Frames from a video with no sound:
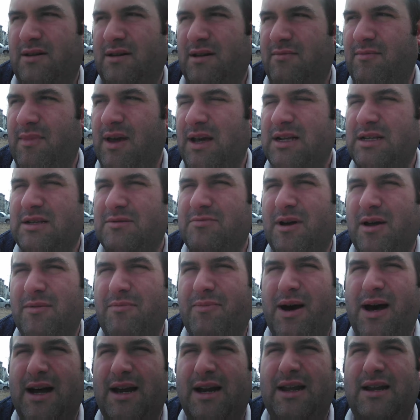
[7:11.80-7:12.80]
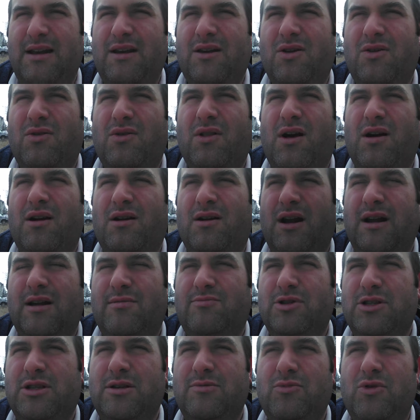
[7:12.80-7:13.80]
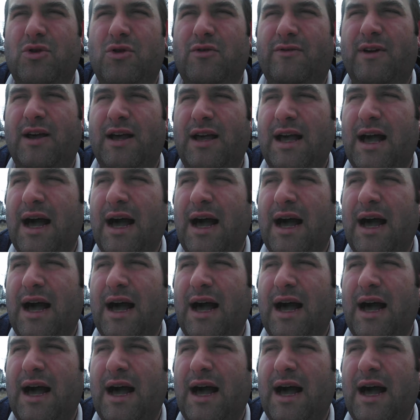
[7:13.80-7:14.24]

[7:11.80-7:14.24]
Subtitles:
that makes my body no longer able to move.